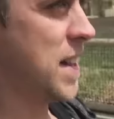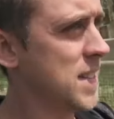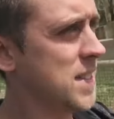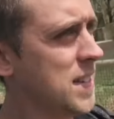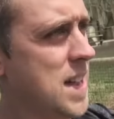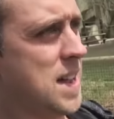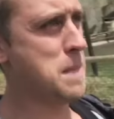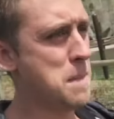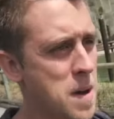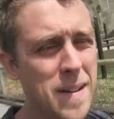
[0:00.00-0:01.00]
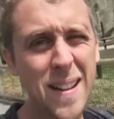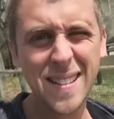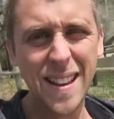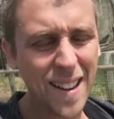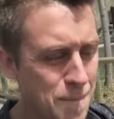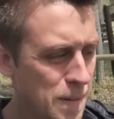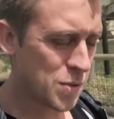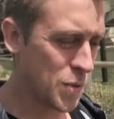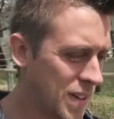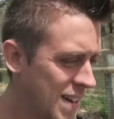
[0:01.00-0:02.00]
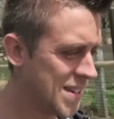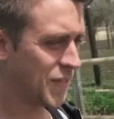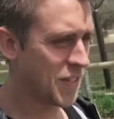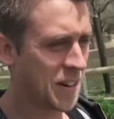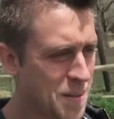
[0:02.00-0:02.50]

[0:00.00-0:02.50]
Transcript: out today. My mom had to take off, but it was really nice for her to